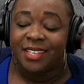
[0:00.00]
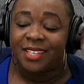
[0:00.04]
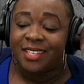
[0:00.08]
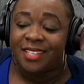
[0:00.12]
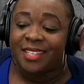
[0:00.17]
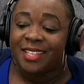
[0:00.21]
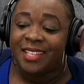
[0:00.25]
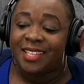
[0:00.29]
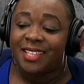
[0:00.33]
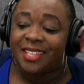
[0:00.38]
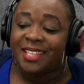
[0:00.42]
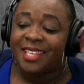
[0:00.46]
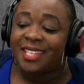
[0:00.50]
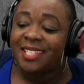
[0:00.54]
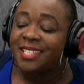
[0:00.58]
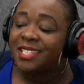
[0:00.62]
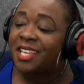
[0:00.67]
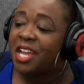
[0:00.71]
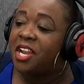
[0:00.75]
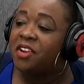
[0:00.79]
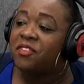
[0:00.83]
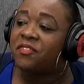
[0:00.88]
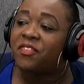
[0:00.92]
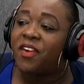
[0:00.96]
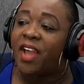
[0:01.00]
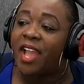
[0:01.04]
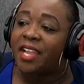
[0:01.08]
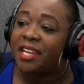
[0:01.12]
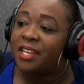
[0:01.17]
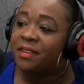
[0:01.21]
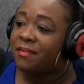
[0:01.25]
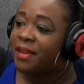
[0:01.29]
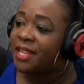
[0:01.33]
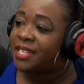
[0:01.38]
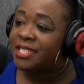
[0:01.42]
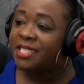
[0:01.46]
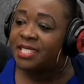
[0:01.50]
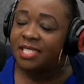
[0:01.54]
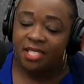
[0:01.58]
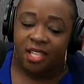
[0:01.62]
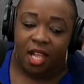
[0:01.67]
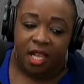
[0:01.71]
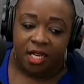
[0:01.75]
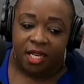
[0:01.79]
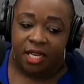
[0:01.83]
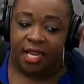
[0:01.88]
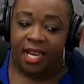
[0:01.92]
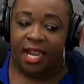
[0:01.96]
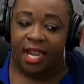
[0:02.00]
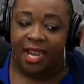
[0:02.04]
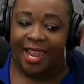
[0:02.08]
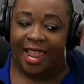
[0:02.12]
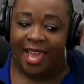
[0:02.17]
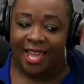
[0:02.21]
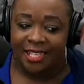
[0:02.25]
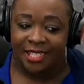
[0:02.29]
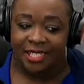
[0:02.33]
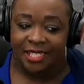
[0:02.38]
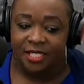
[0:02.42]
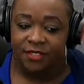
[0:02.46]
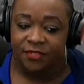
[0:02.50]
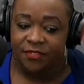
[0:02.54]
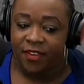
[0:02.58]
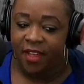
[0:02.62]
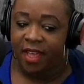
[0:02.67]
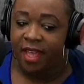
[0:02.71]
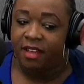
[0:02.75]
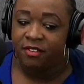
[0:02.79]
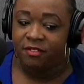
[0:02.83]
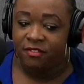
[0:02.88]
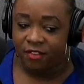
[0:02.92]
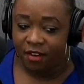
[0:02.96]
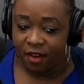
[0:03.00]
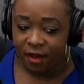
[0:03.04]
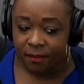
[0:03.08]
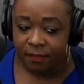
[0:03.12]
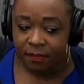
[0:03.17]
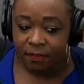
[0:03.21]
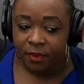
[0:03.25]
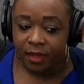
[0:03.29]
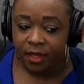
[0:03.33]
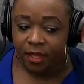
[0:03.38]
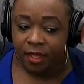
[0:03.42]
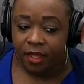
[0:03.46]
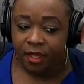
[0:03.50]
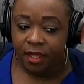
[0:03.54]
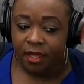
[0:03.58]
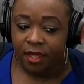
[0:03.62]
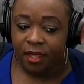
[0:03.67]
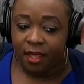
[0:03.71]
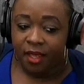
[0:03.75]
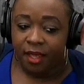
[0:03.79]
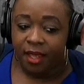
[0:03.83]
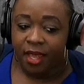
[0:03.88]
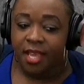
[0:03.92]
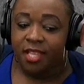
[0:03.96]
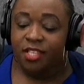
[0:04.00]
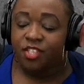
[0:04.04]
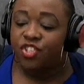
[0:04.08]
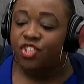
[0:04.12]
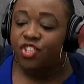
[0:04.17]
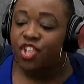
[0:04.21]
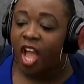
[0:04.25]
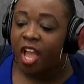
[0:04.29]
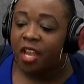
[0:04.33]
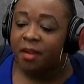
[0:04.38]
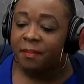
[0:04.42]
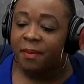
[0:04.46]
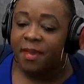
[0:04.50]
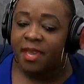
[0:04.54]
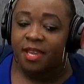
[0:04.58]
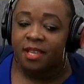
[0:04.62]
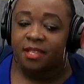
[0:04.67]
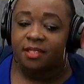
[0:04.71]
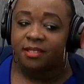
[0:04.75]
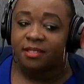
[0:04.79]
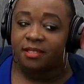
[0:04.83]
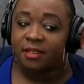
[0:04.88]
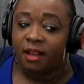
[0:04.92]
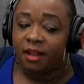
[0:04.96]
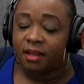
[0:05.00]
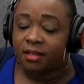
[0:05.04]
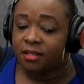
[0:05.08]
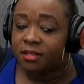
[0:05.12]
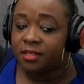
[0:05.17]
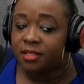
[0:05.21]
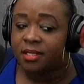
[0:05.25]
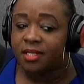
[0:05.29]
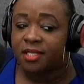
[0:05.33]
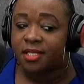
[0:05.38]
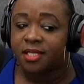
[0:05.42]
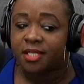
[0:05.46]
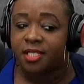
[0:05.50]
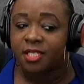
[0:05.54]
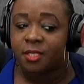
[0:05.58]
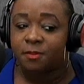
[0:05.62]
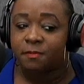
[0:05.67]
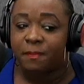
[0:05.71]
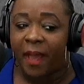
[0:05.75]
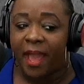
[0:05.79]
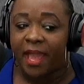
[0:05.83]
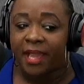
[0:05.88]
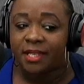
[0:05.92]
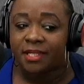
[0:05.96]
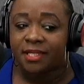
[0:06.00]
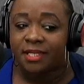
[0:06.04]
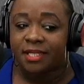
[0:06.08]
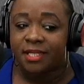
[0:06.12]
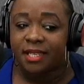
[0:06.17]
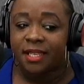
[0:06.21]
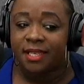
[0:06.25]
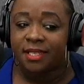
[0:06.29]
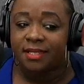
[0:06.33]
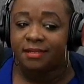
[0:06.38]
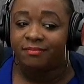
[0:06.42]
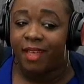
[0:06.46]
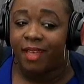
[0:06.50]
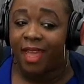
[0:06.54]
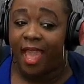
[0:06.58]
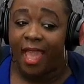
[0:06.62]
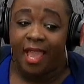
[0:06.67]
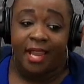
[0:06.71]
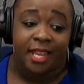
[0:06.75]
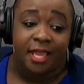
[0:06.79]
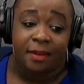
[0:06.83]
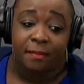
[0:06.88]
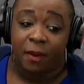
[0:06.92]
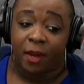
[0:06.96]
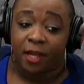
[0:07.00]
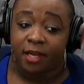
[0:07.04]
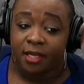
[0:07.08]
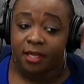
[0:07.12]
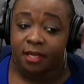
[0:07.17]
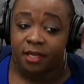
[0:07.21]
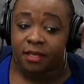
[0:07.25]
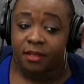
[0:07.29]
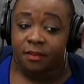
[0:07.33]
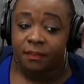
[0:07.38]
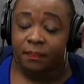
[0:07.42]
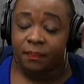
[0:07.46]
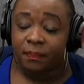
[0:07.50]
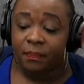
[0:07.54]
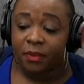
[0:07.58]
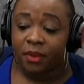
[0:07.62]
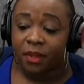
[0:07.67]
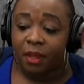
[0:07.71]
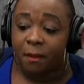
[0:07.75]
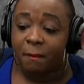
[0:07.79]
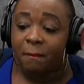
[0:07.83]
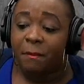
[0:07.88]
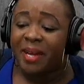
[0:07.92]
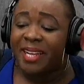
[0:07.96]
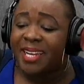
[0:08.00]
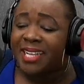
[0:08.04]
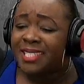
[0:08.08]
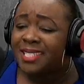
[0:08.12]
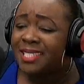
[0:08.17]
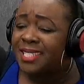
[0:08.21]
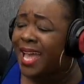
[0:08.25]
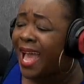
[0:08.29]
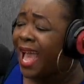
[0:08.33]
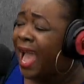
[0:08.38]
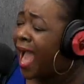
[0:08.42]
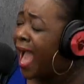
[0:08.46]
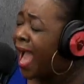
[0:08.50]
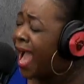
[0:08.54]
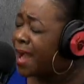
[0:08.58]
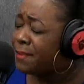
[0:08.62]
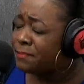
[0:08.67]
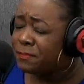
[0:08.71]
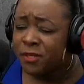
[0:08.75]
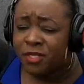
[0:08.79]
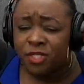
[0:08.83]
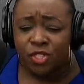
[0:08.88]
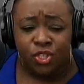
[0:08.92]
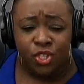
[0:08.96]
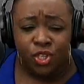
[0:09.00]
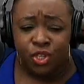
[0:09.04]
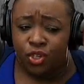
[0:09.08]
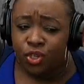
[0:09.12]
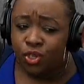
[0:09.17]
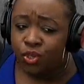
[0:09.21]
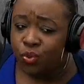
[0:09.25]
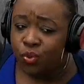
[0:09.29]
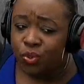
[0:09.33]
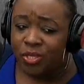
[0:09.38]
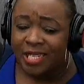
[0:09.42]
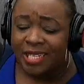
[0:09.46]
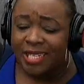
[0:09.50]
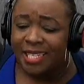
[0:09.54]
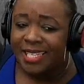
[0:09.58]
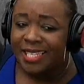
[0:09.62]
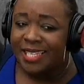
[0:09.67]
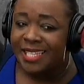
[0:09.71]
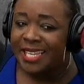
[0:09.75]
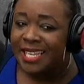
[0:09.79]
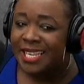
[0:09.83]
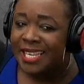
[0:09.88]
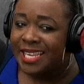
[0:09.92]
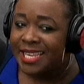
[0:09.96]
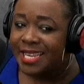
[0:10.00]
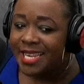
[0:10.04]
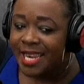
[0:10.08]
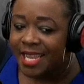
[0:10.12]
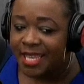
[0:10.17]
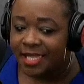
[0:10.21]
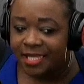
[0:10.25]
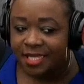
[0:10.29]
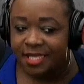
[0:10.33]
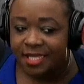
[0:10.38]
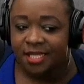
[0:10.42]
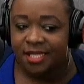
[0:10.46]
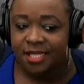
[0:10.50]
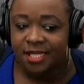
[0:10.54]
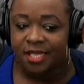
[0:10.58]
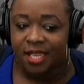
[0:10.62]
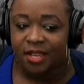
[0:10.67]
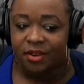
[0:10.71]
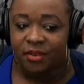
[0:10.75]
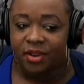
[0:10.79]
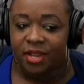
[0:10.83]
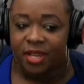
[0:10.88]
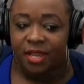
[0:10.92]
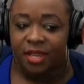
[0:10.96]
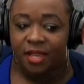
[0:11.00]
this confinement is not going to last forever. It's not being done to spite anybody, but it's absolutely necessary.